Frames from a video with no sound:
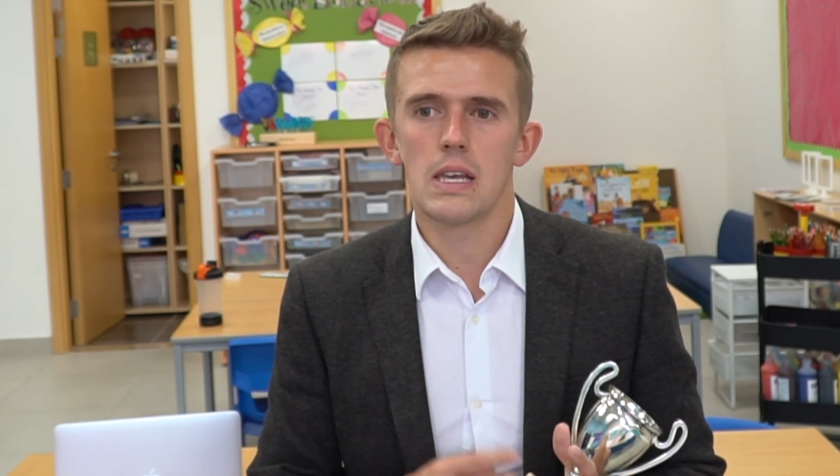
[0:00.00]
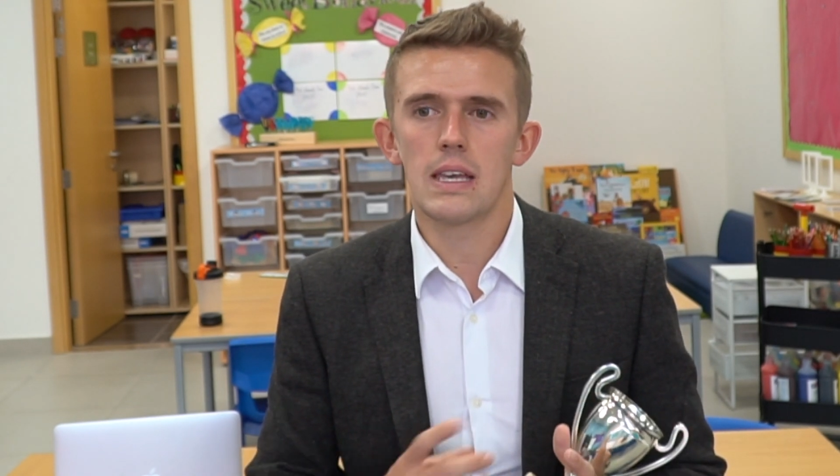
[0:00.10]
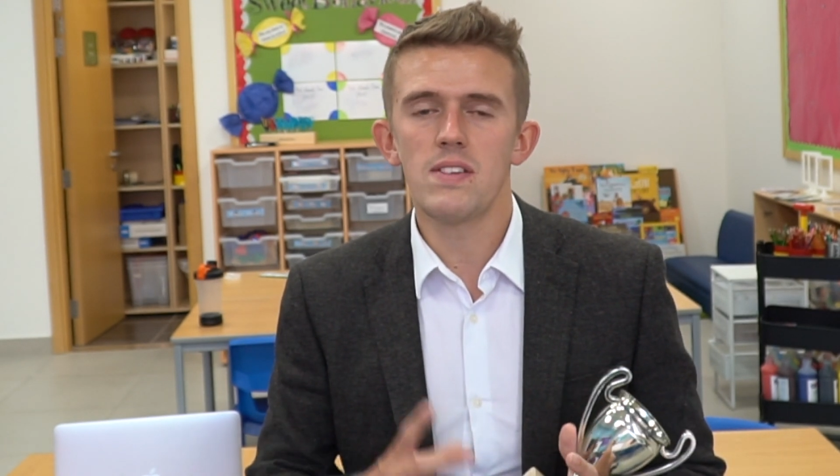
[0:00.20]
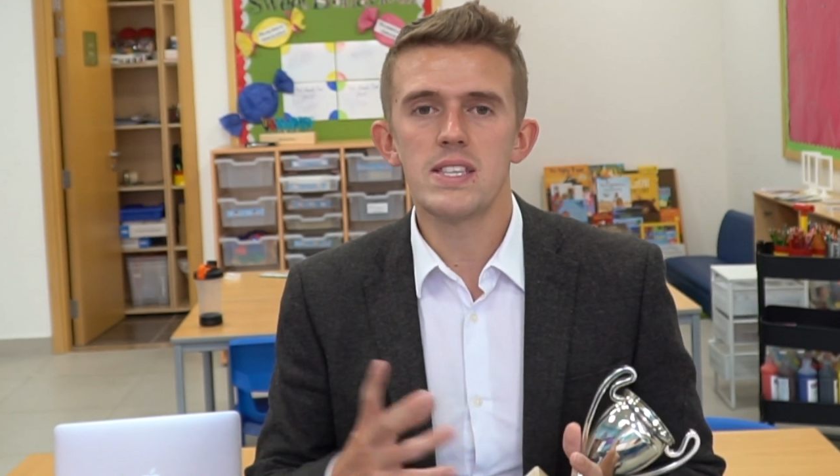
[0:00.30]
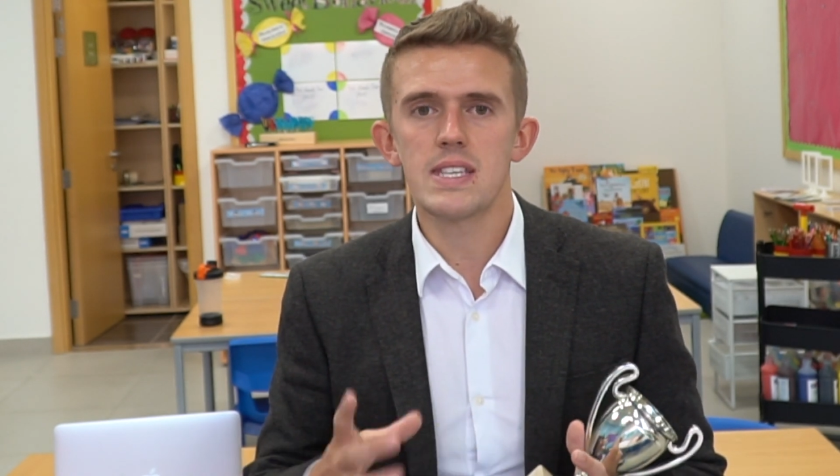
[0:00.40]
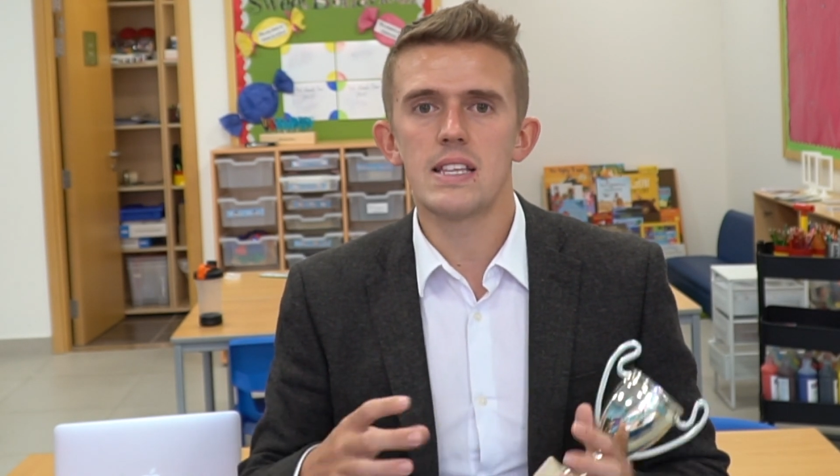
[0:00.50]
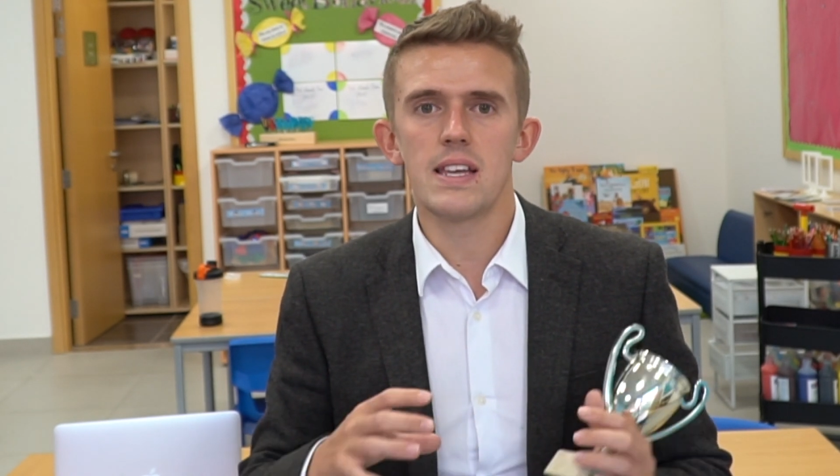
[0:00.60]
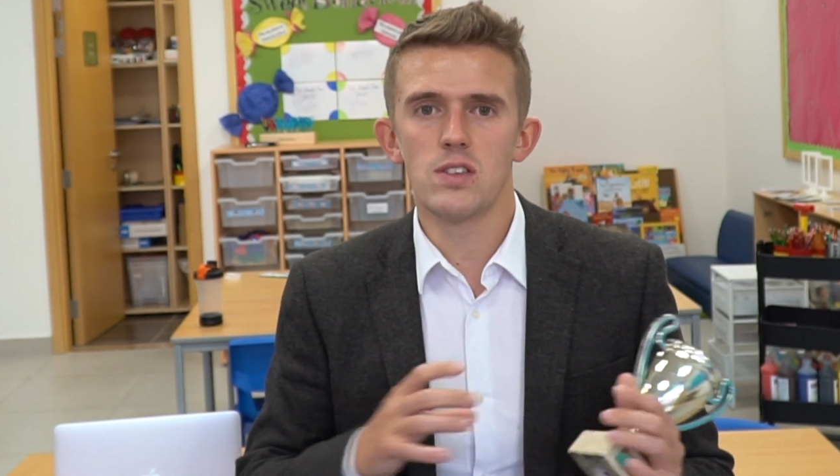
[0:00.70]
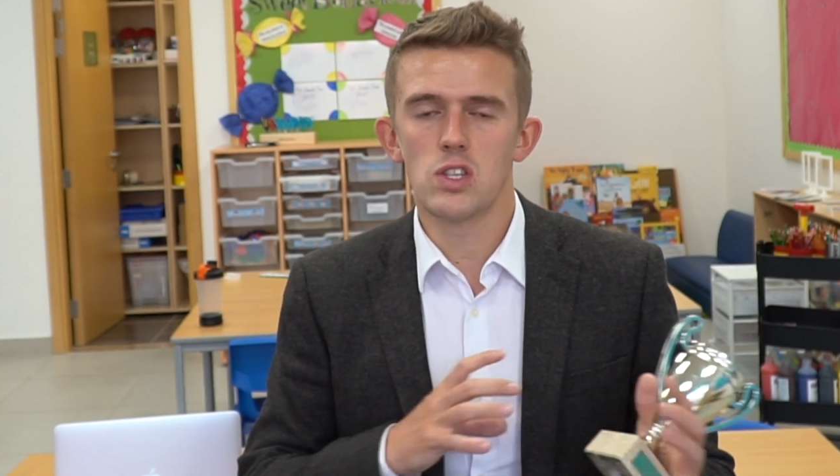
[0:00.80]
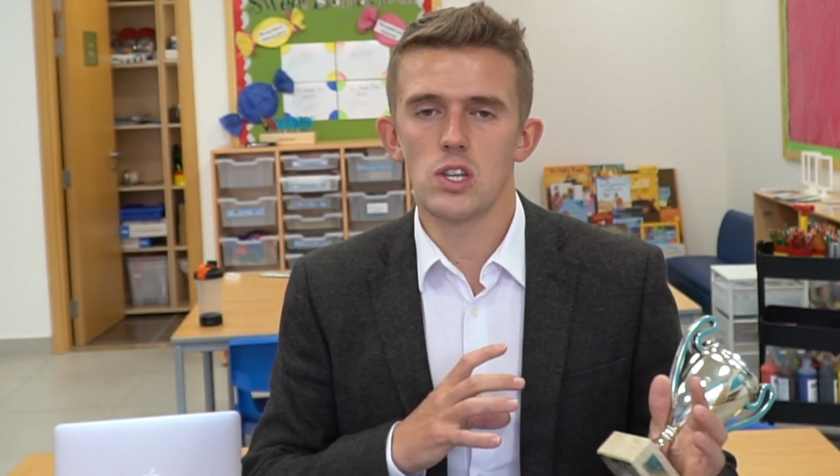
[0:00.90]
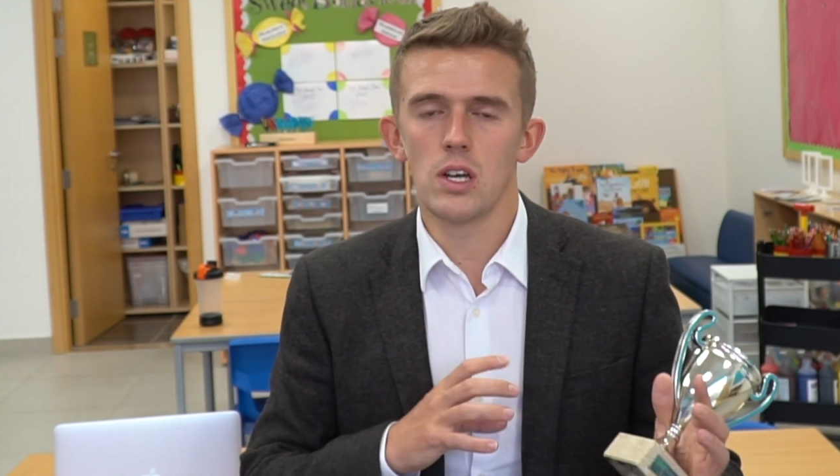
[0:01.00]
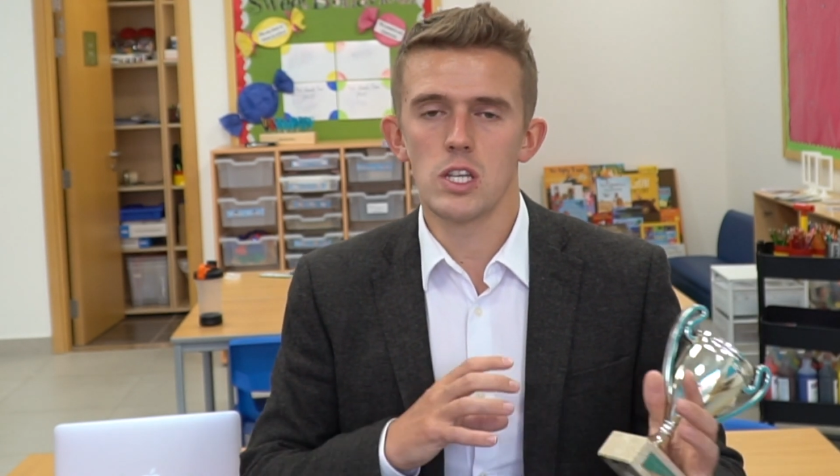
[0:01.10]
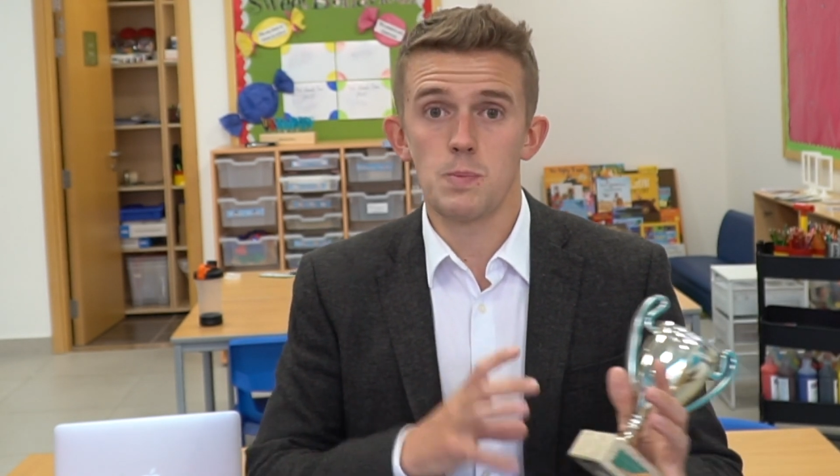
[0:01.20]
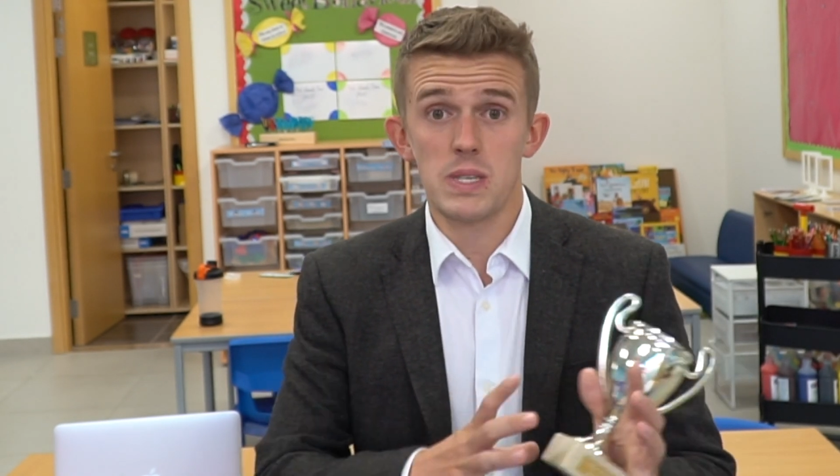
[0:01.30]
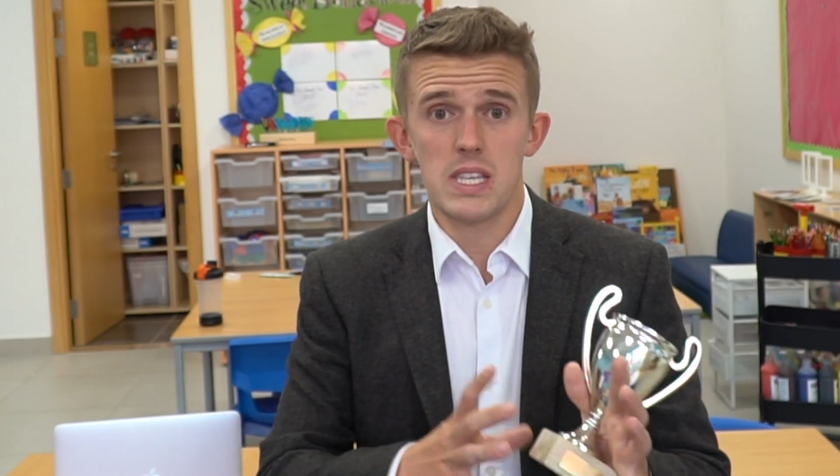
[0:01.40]
give incentives
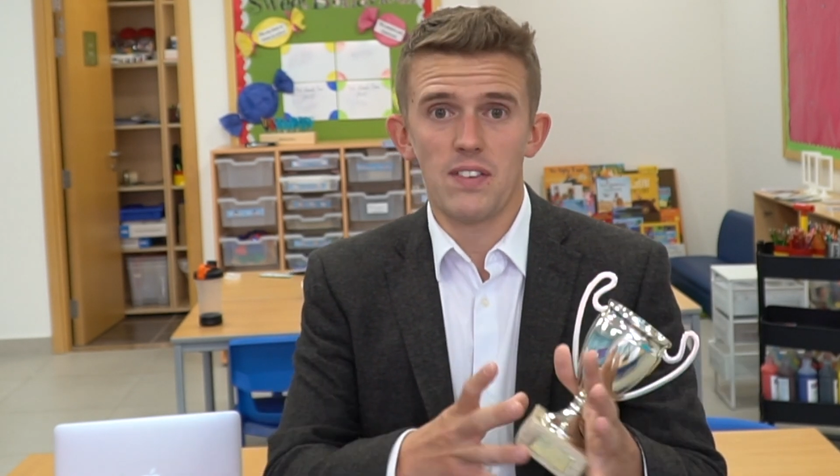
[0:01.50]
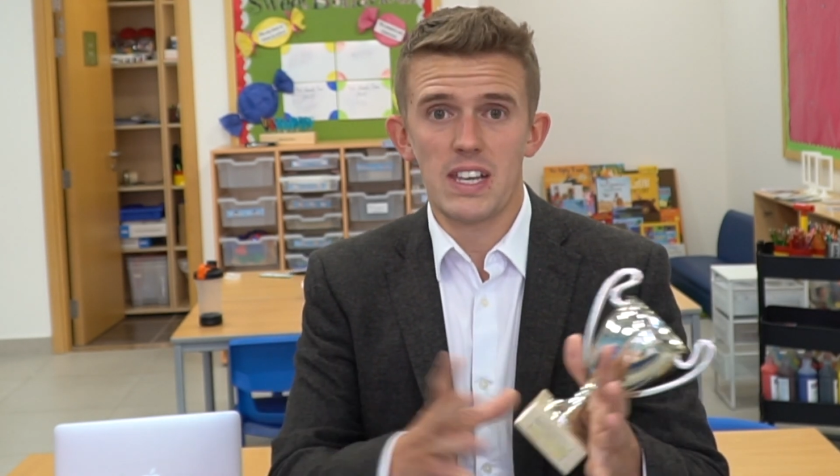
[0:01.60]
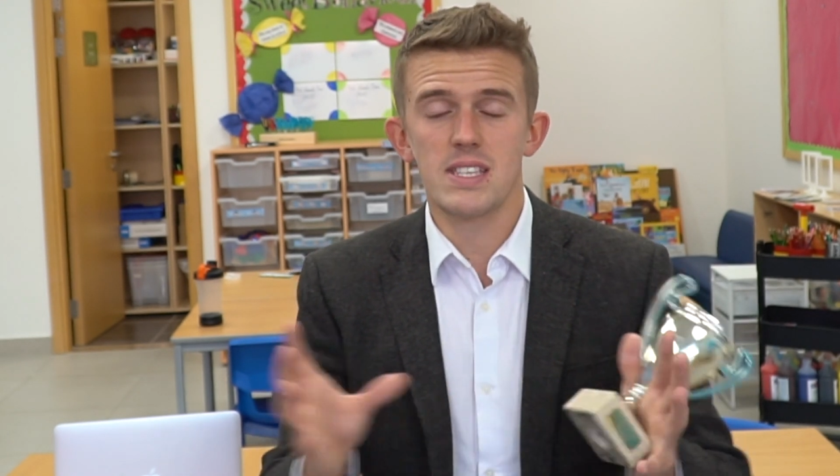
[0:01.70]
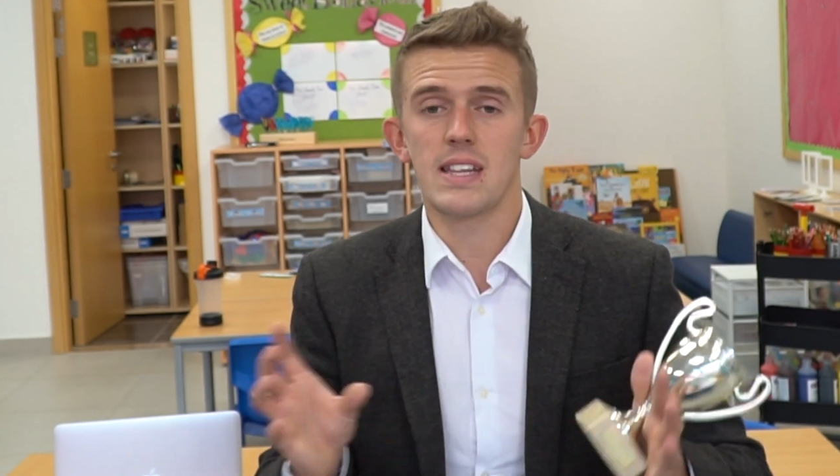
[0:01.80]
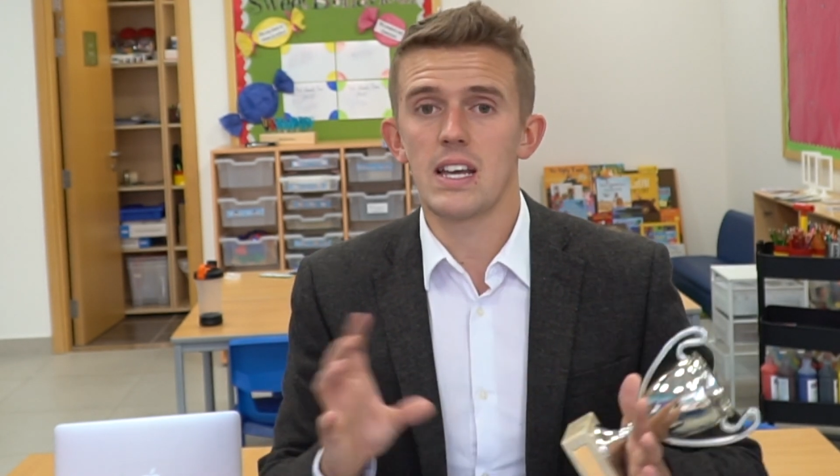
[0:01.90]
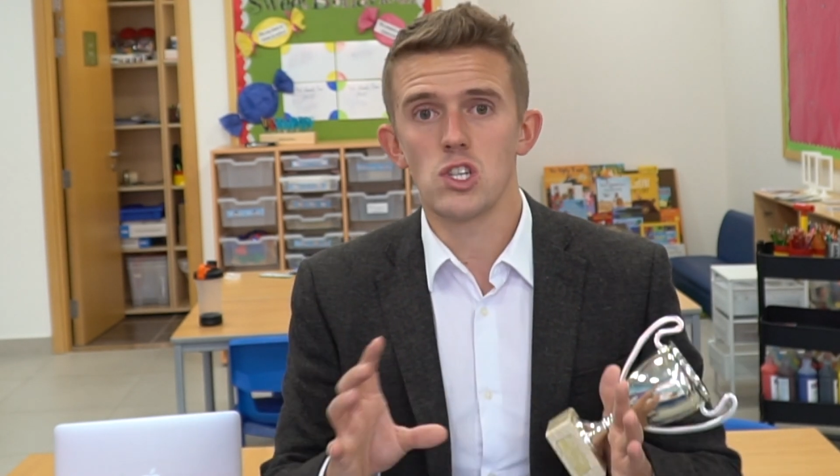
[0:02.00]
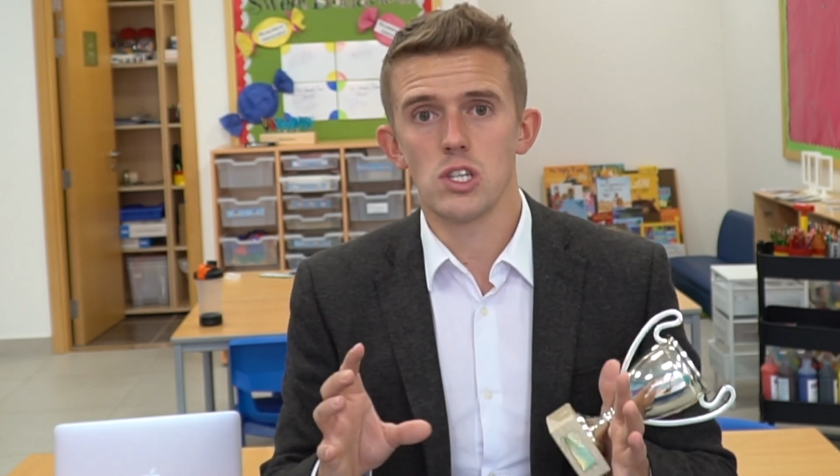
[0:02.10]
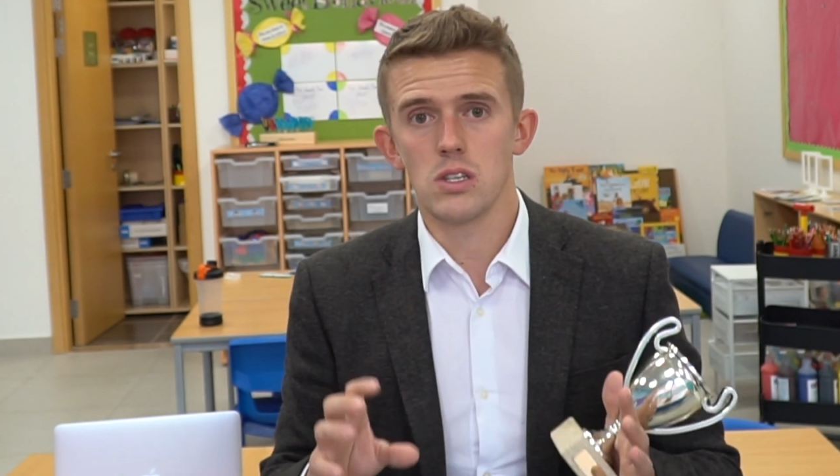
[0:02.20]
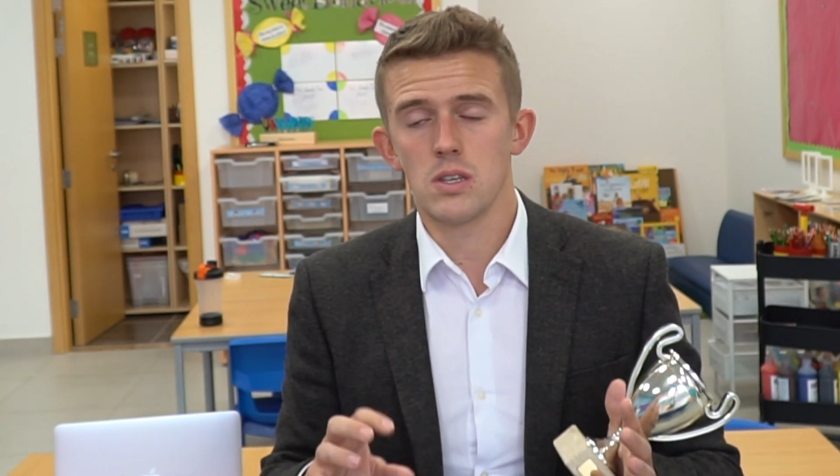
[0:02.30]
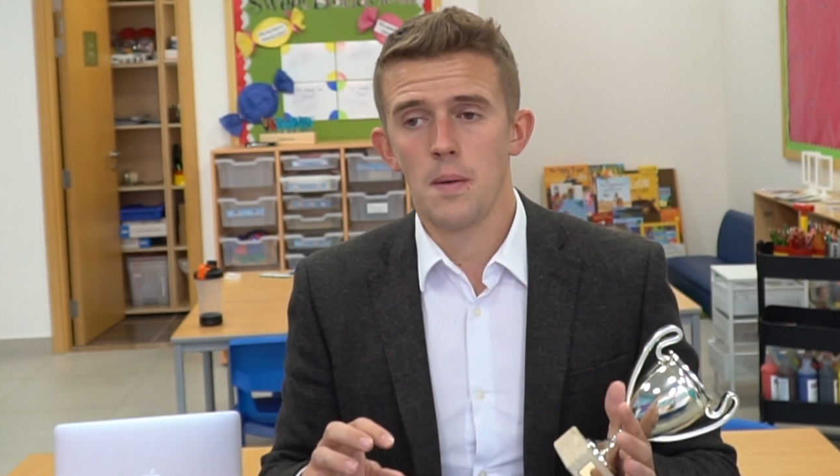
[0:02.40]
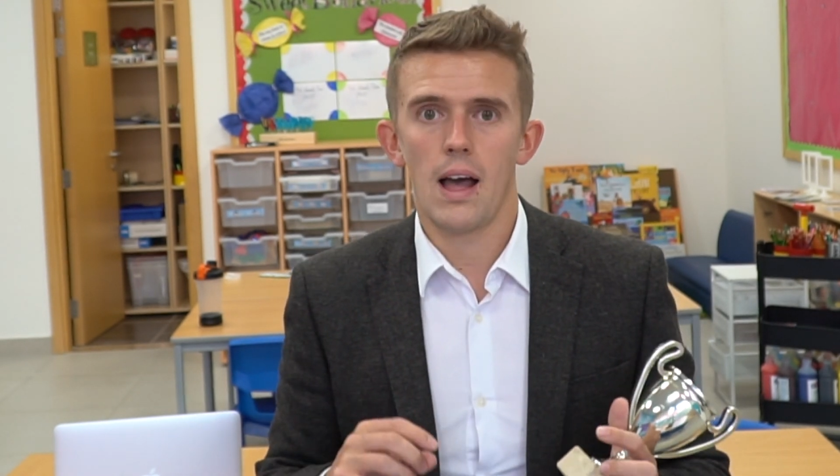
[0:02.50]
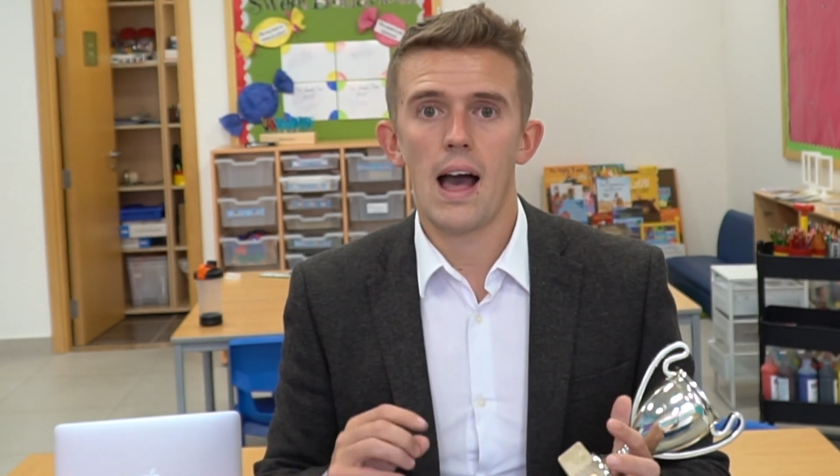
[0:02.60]
to specific stations.